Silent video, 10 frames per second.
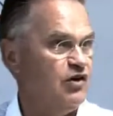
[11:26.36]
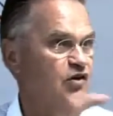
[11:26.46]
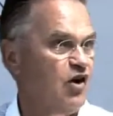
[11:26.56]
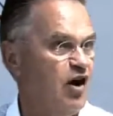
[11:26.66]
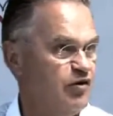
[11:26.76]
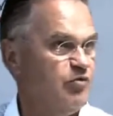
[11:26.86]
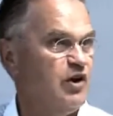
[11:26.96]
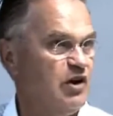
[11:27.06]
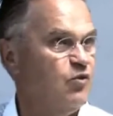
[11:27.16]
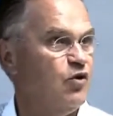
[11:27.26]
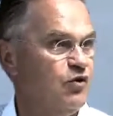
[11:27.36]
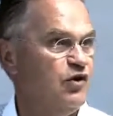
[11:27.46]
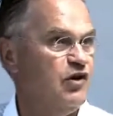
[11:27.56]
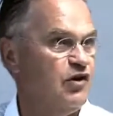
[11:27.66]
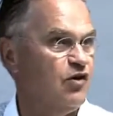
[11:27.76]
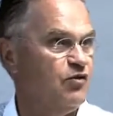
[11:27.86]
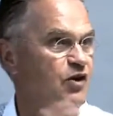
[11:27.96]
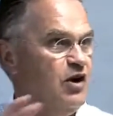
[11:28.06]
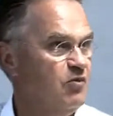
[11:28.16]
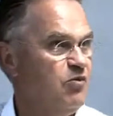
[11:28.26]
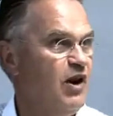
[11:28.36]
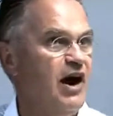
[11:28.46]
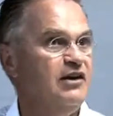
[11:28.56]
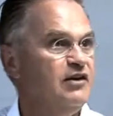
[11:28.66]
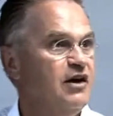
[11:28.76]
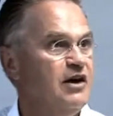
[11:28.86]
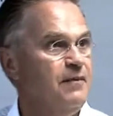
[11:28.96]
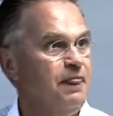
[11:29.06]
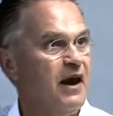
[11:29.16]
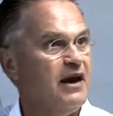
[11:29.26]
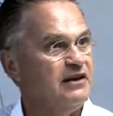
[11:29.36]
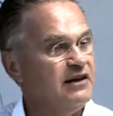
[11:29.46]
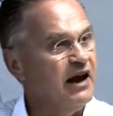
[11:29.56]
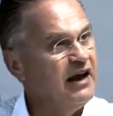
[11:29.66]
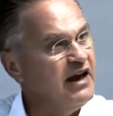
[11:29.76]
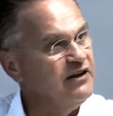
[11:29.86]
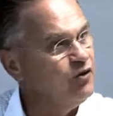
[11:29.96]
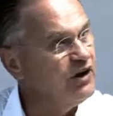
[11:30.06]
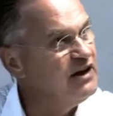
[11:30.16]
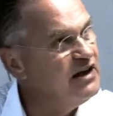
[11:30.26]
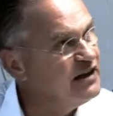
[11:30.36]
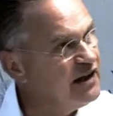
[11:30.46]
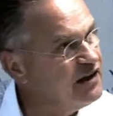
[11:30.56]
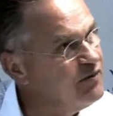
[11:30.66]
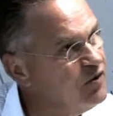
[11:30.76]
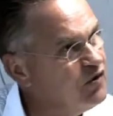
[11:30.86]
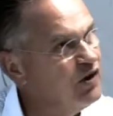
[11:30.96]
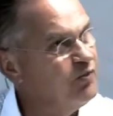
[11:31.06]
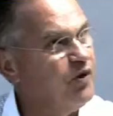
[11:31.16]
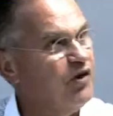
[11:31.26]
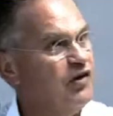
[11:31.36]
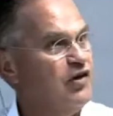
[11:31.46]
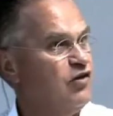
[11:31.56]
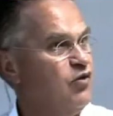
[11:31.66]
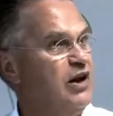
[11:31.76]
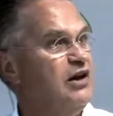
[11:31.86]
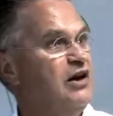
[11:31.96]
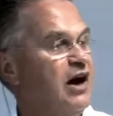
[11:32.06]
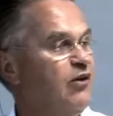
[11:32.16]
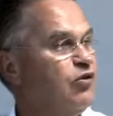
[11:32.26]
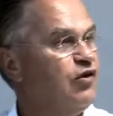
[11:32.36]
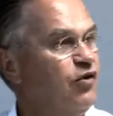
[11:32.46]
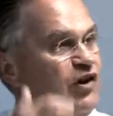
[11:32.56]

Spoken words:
describes, metamorphosis of plant. And again, you can hear that in the musical process as well. I was